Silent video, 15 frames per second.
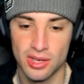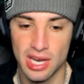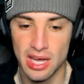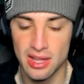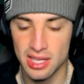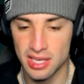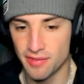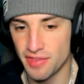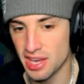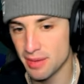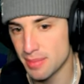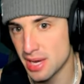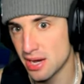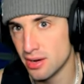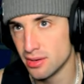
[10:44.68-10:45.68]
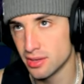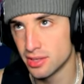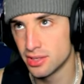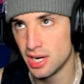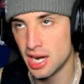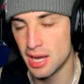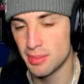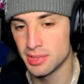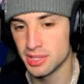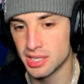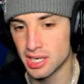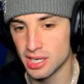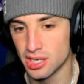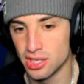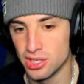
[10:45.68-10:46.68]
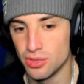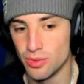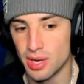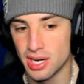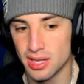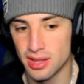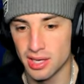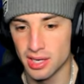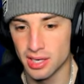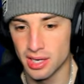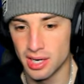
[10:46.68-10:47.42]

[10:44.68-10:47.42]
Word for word: now they can fake me out. Clear Amulet's not going to do anything.